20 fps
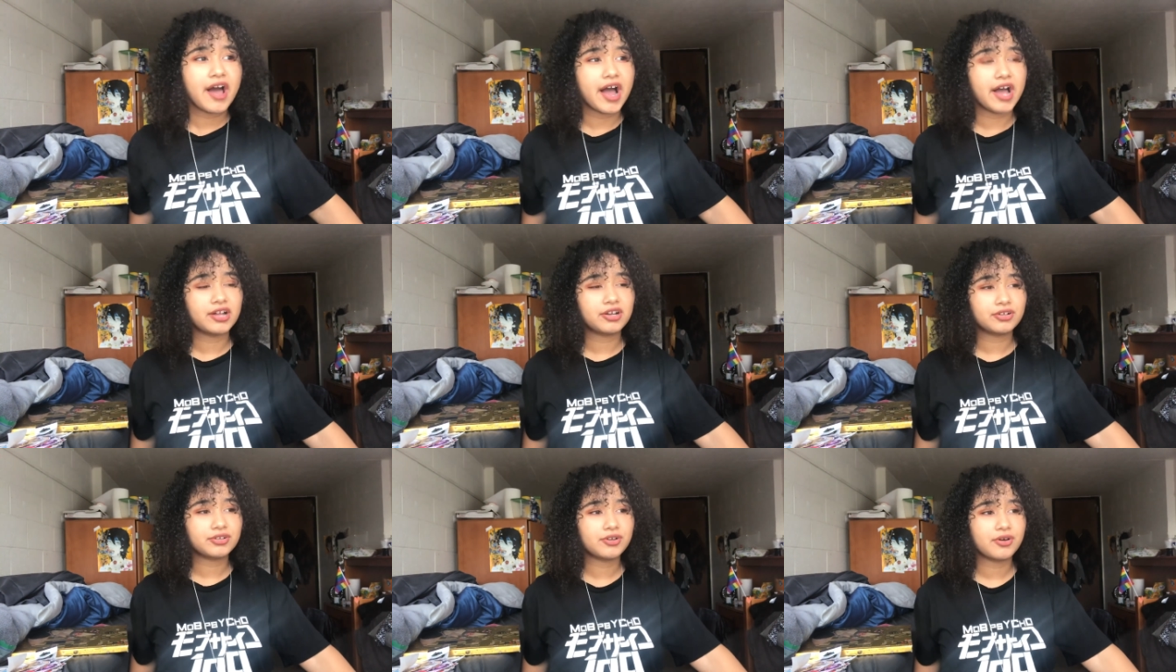
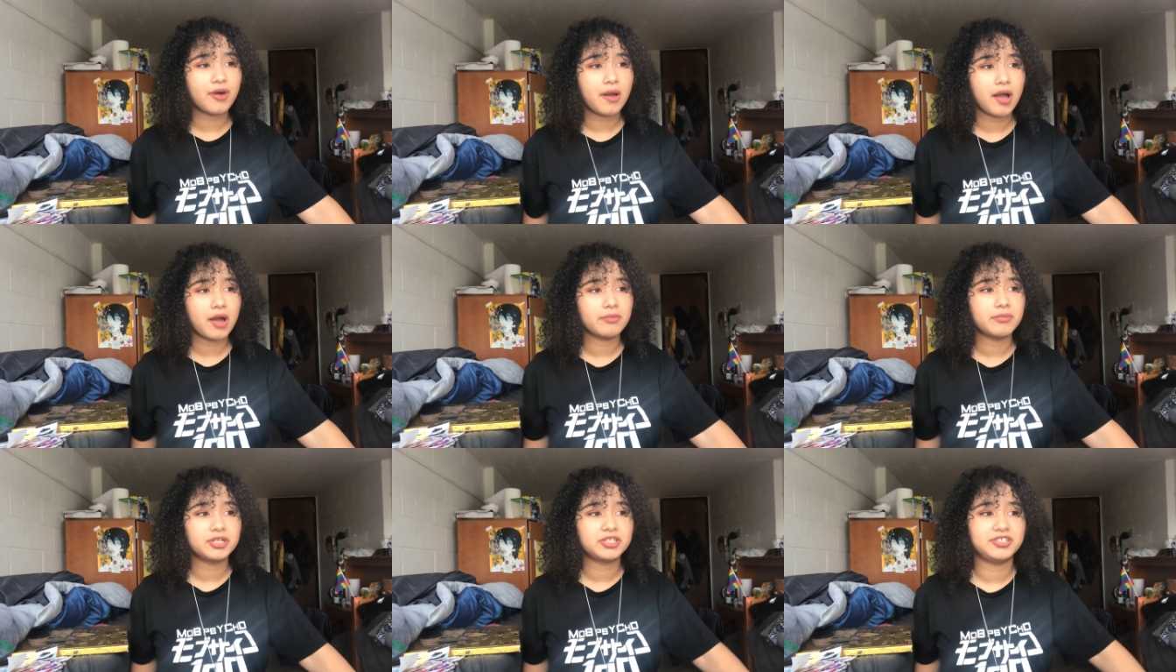I don't know
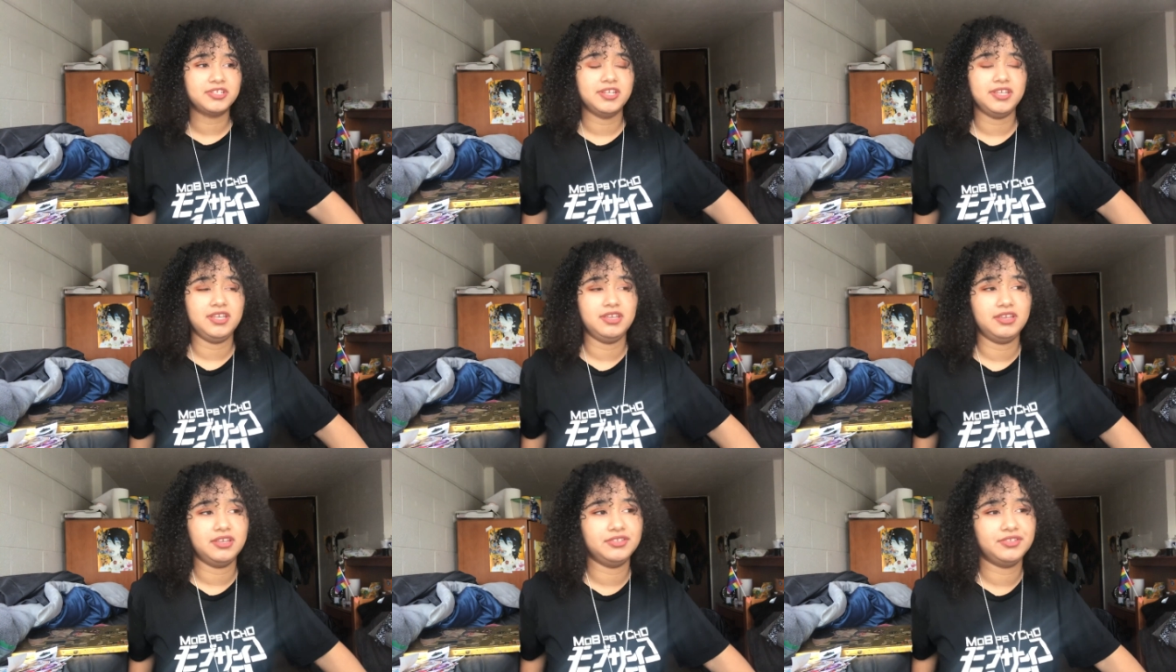how much the
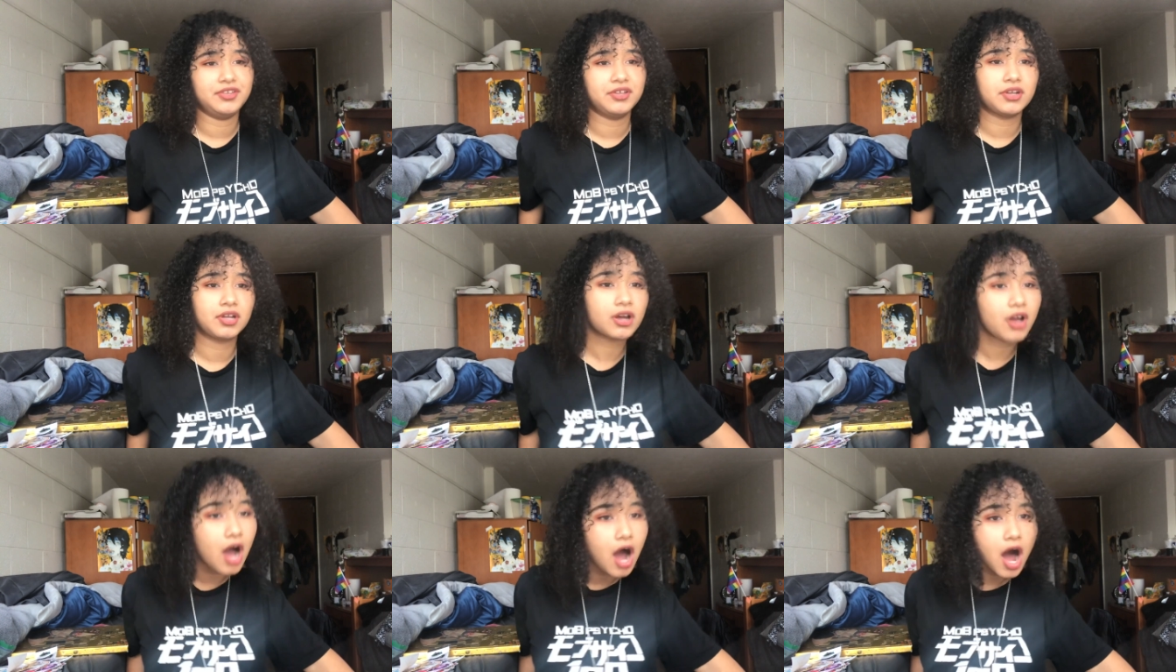ink is
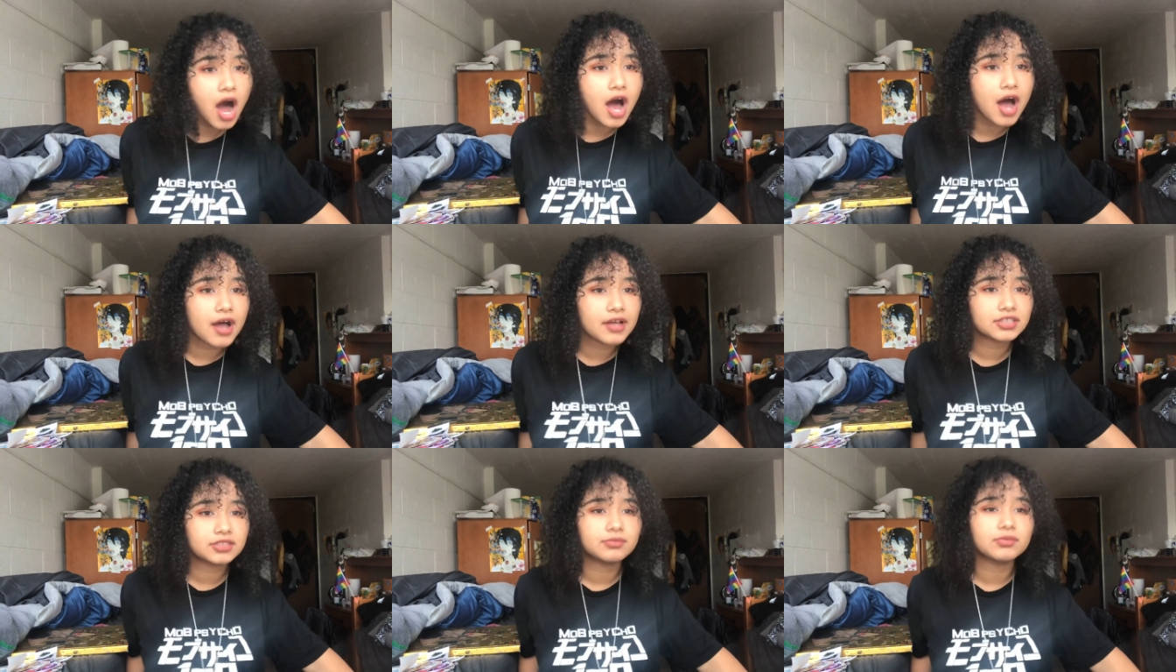gonna
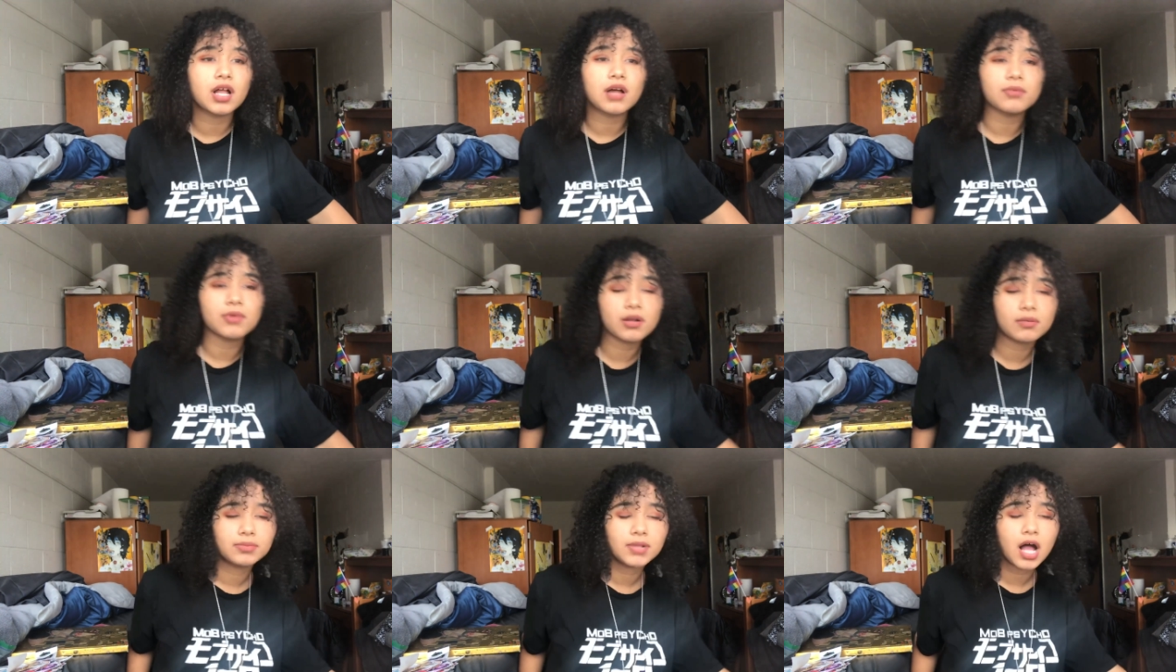cost,
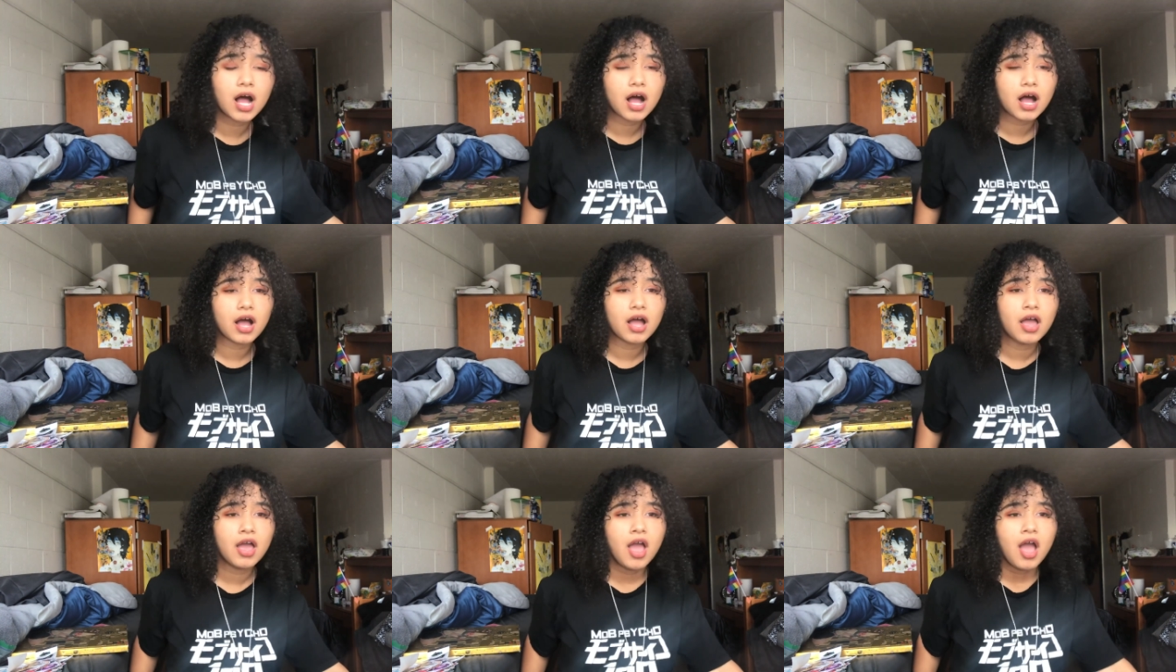blah blah
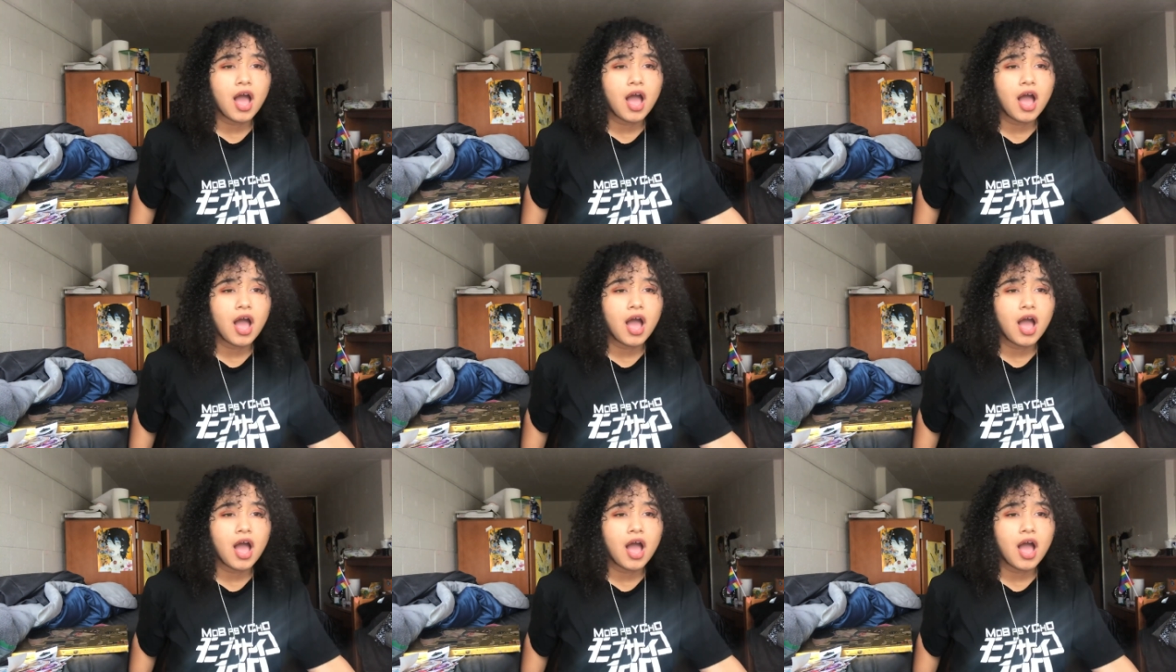blah.